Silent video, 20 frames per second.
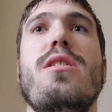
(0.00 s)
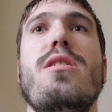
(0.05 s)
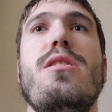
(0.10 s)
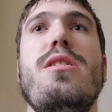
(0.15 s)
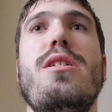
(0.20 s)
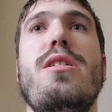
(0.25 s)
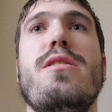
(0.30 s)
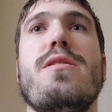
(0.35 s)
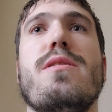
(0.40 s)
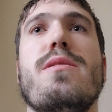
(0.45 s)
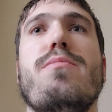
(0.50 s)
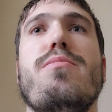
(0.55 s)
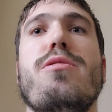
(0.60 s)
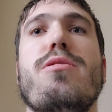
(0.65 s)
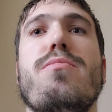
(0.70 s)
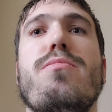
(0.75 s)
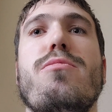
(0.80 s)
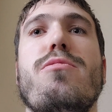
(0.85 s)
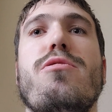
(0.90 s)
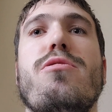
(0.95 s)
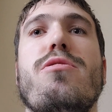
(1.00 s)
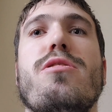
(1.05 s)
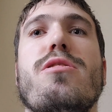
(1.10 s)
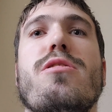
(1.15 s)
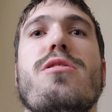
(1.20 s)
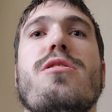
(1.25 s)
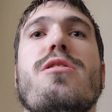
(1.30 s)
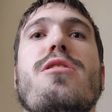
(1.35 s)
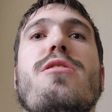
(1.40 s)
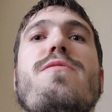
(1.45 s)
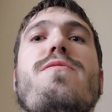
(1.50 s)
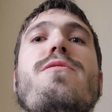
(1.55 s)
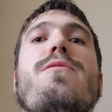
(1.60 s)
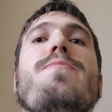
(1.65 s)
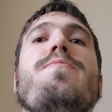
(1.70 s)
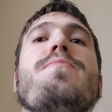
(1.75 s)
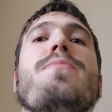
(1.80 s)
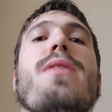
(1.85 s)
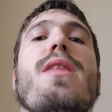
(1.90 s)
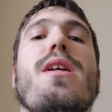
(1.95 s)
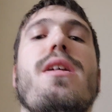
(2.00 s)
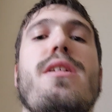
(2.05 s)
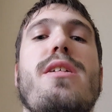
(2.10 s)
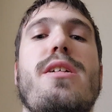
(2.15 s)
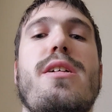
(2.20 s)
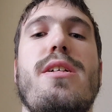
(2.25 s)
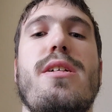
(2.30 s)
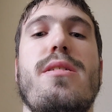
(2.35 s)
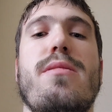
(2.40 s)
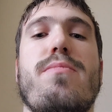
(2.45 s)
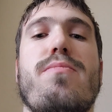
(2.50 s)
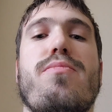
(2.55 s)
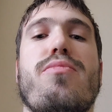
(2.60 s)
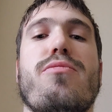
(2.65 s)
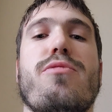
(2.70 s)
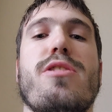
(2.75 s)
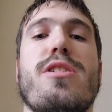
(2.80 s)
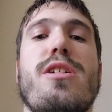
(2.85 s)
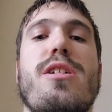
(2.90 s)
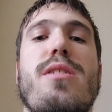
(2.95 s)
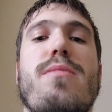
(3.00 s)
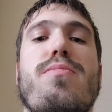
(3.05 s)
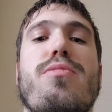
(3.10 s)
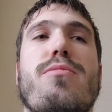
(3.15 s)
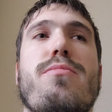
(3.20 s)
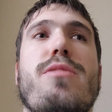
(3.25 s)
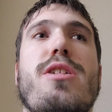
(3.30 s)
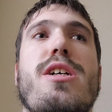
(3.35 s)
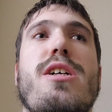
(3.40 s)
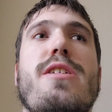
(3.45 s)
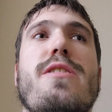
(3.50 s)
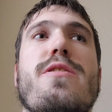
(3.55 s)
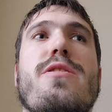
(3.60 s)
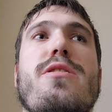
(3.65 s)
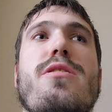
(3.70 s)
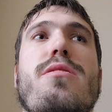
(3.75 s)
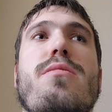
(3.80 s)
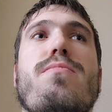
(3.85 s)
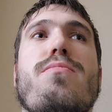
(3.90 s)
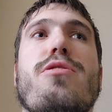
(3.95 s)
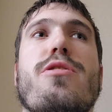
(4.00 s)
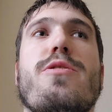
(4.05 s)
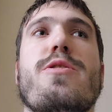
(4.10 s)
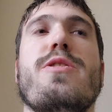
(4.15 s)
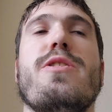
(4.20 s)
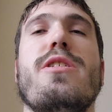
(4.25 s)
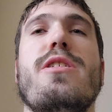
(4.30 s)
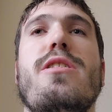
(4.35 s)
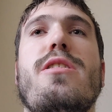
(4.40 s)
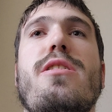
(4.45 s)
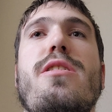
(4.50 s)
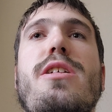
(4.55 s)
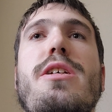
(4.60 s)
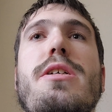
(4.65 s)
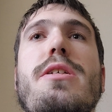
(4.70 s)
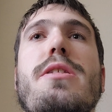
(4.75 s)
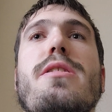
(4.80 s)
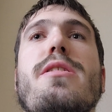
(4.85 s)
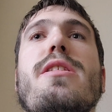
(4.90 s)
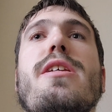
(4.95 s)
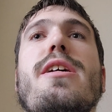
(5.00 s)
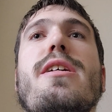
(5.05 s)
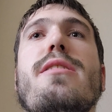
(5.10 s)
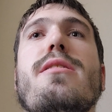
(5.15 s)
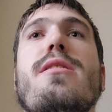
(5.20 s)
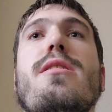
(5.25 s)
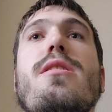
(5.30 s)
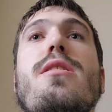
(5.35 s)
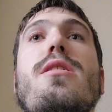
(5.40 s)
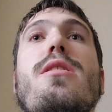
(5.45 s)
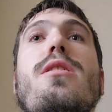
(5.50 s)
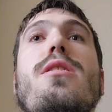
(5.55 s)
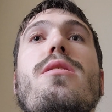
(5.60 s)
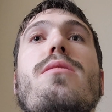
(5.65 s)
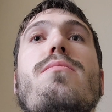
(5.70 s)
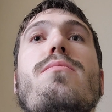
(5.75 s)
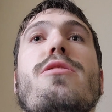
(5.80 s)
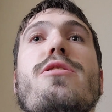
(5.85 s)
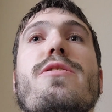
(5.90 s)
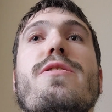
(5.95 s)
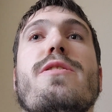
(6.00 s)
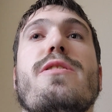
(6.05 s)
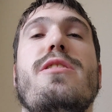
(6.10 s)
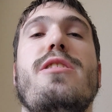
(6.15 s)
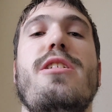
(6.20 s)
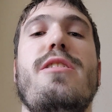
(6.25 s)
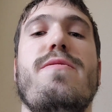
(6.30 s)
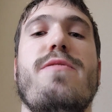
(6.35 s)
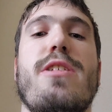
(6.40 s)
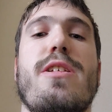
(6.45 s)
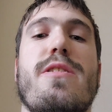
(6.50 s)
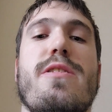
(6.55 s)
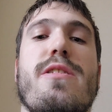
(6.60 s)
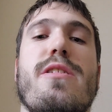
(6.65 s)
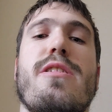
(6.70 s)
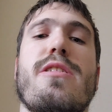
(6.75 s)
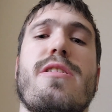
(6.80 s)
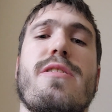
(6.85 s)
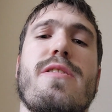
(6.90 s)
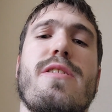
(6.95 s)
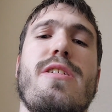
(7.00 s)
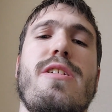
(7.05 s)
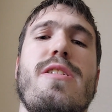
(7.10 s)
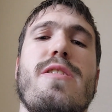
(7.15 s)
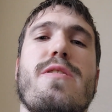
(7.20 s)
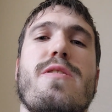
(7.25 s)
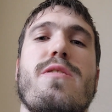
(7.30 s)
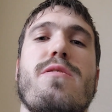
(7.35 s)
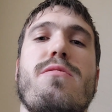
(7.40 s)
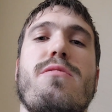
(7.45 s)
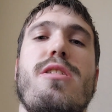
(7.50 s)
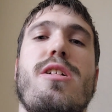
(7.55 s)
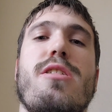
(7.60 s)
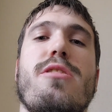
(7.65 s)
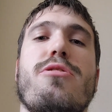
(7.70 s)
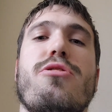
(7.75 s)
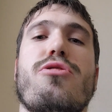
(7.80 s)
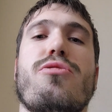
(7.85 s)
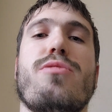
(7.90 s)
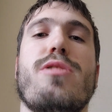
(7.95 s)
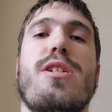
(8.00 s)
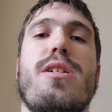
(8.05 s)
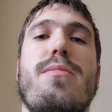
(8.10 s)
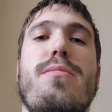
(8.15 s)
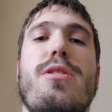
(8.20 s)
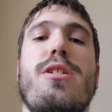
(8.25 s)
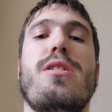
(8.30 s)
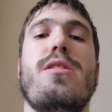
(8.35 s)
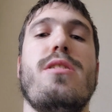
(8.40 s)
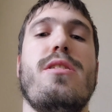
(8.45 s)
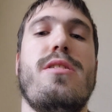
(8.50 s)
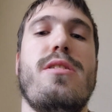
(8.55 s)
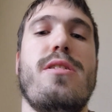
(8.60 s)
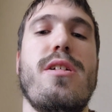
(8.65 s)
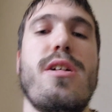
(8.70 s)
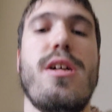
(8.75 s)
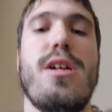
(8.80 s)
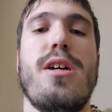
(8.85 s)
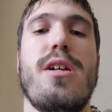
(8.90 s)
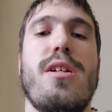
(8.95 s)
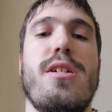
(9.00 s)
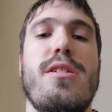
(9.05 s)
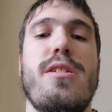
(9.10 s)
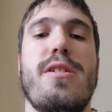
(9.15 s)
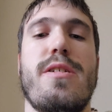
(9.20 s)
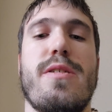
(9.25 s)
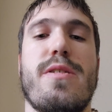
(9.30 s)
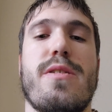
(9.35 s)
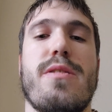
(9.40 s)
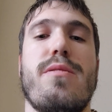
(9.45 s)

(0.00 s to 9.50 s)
He's a bit more of a compromised person, in that Mark Stevens clearly has a lot of trauma and is